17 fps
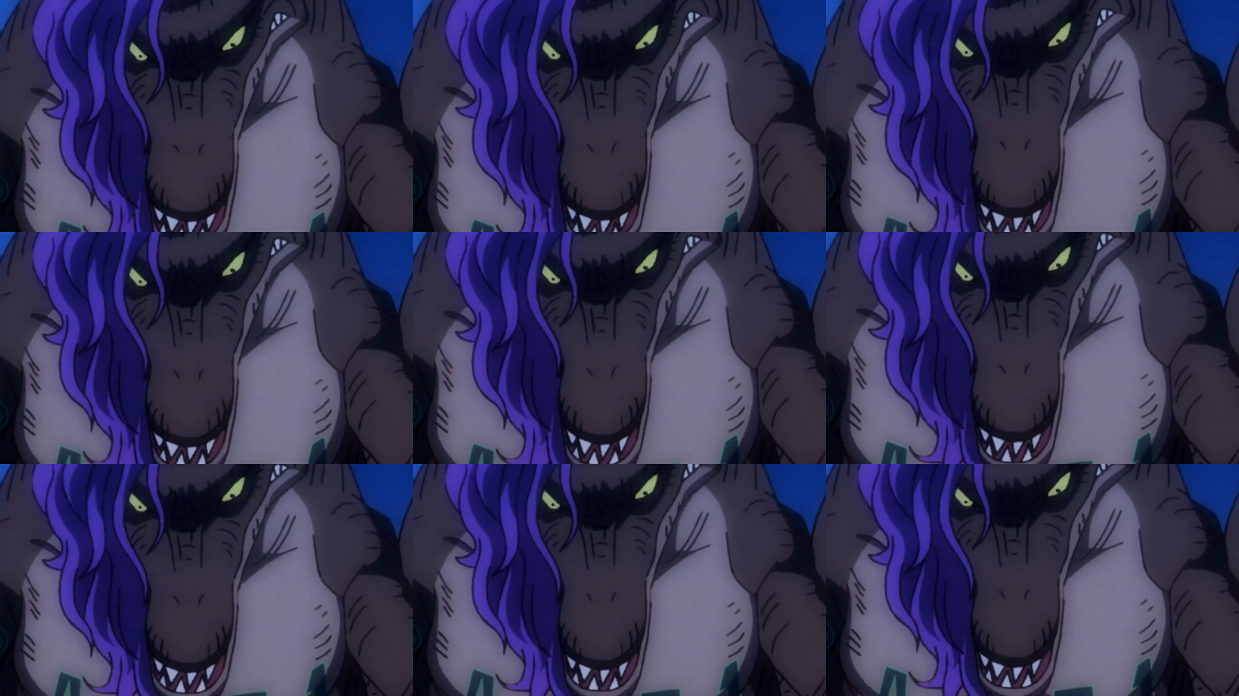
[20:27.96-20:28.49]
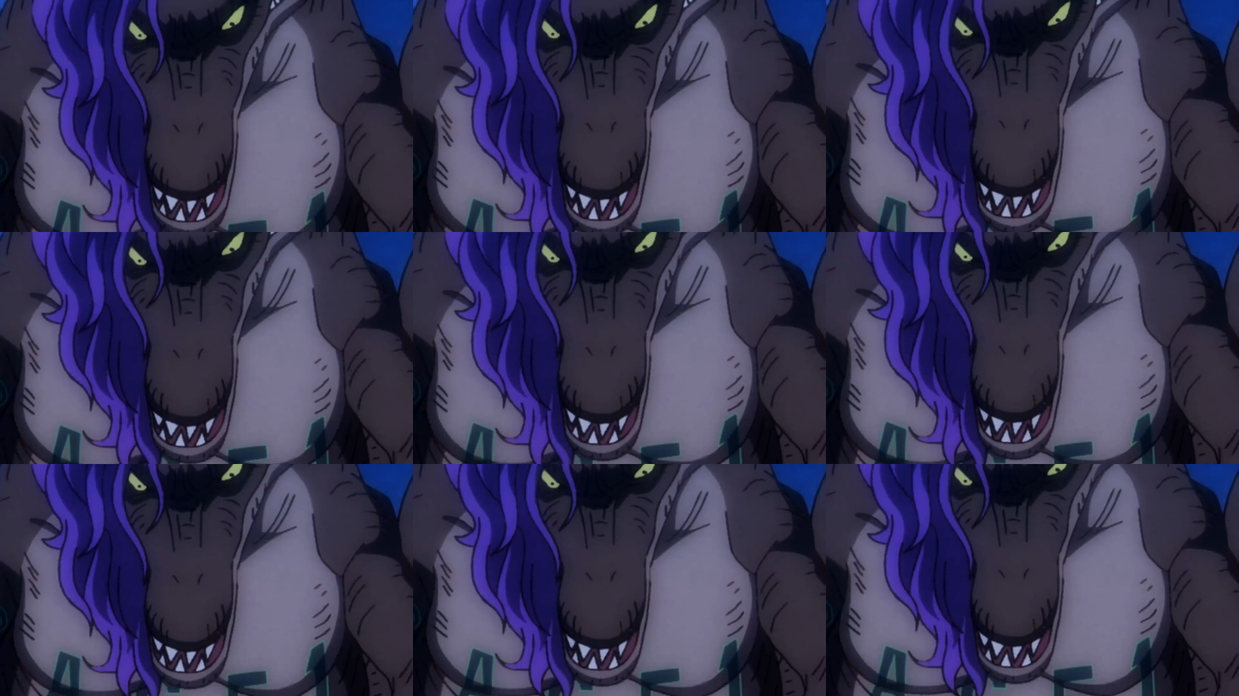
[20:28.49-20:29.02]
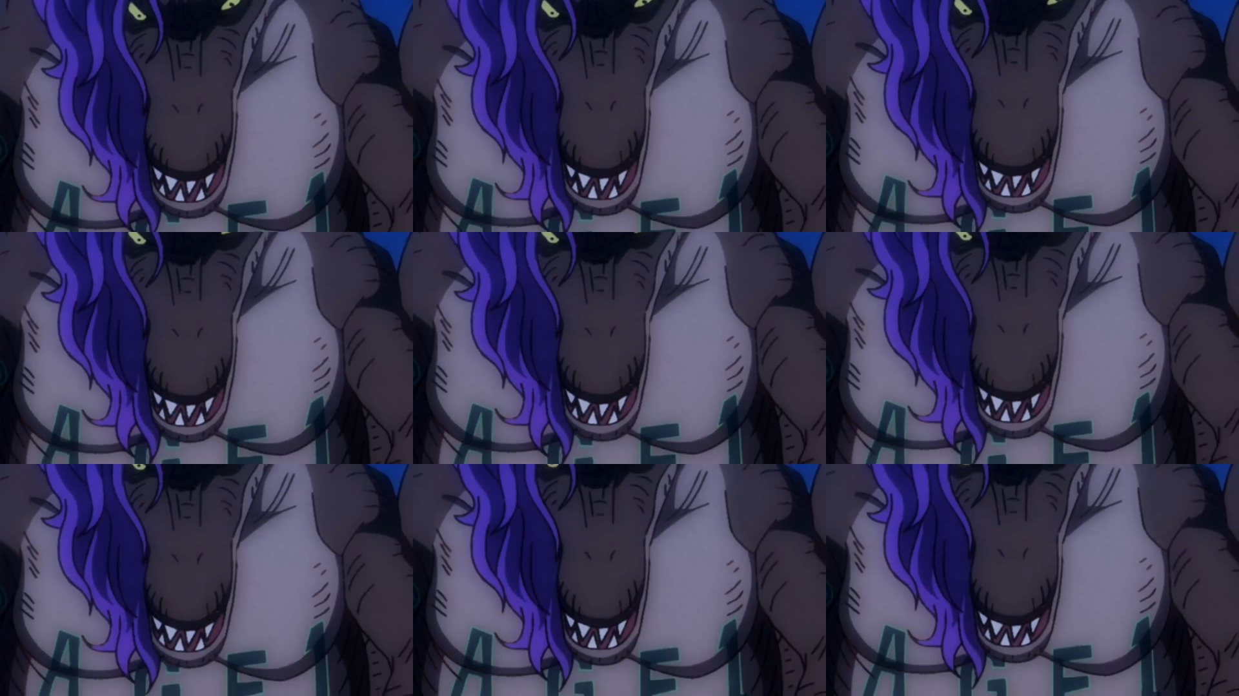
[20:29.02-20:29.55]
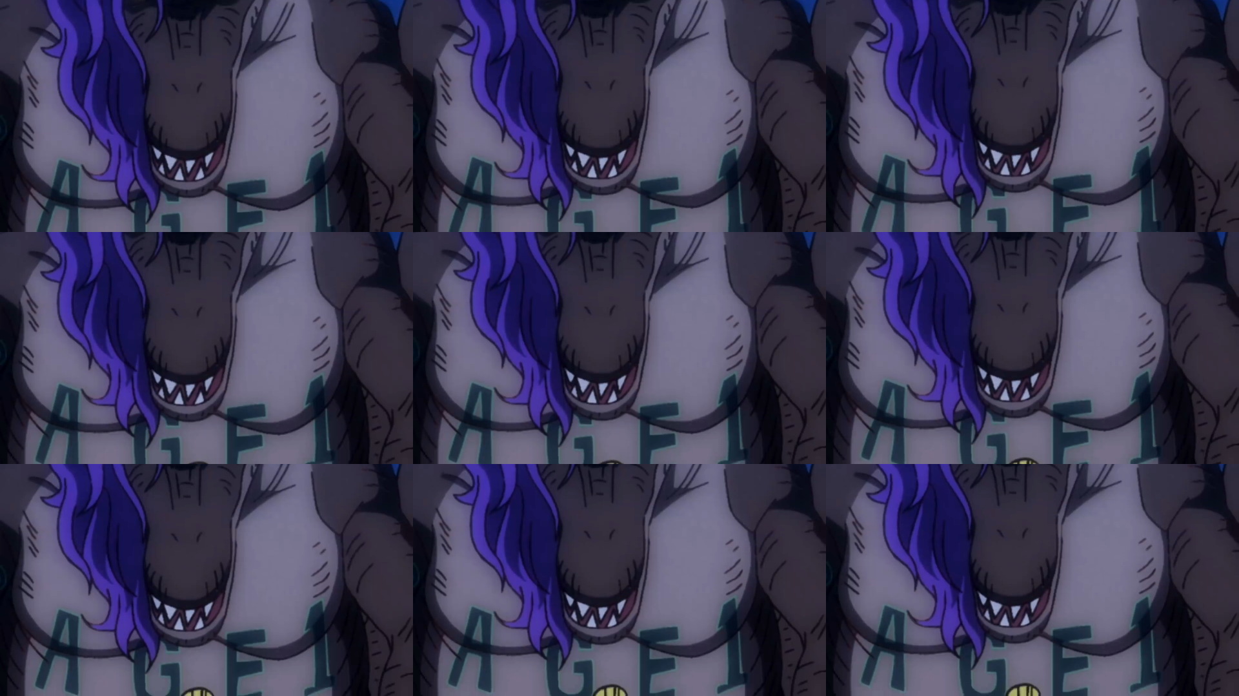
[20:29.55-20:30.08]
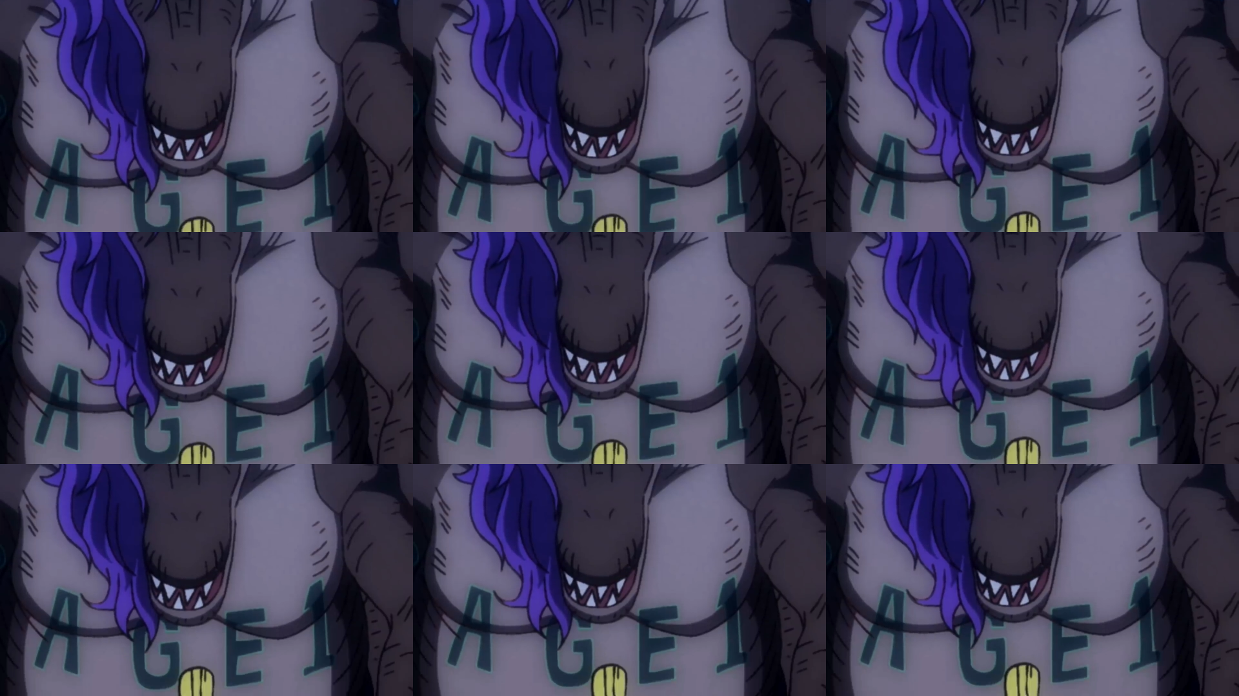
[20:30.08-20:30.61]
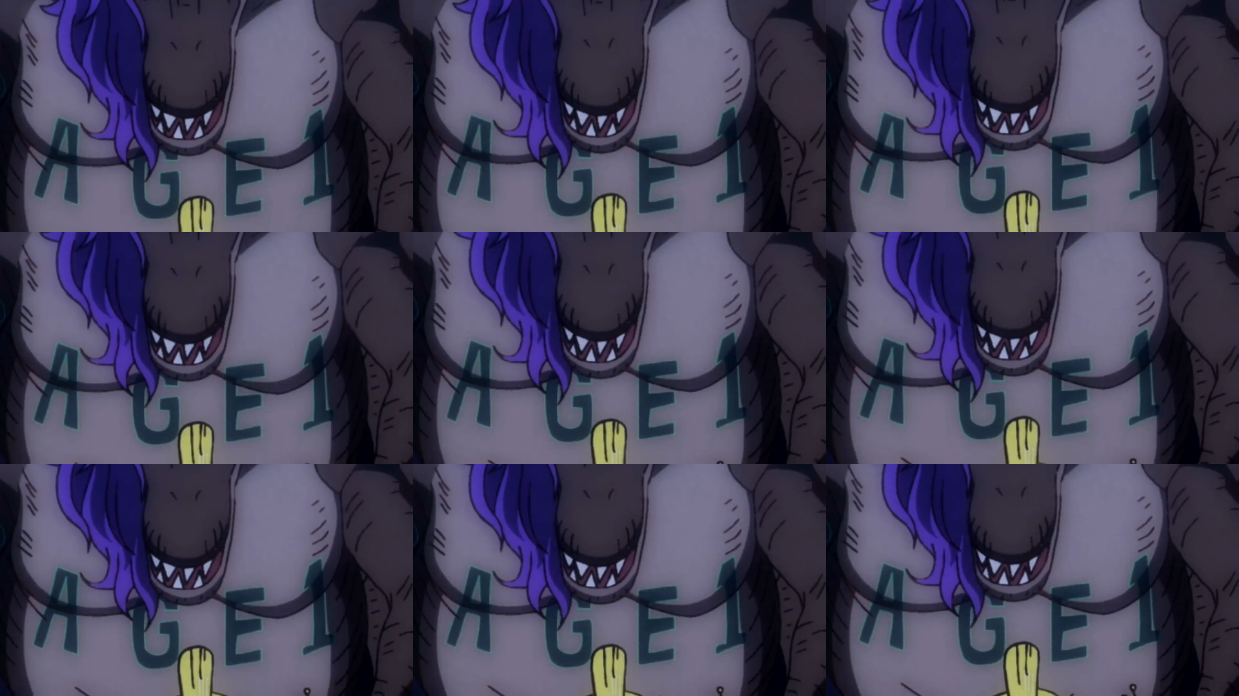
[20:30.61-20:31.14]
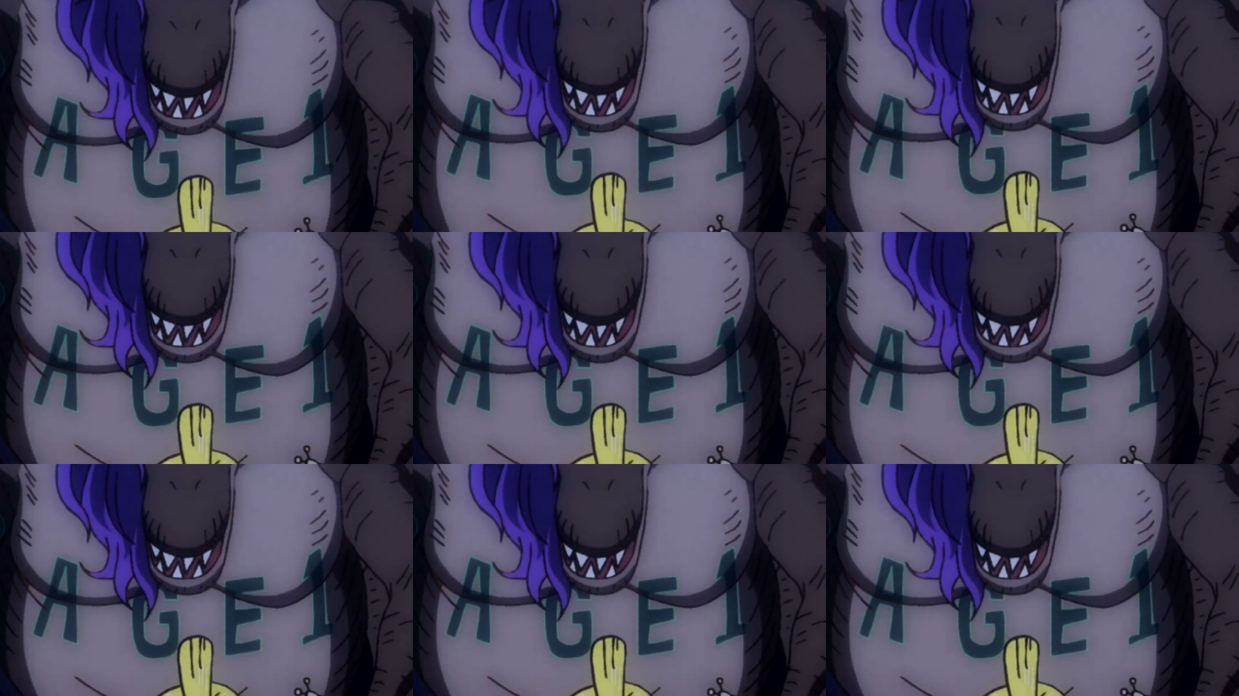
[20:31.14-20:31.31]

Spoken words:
[unreadable: no face in view]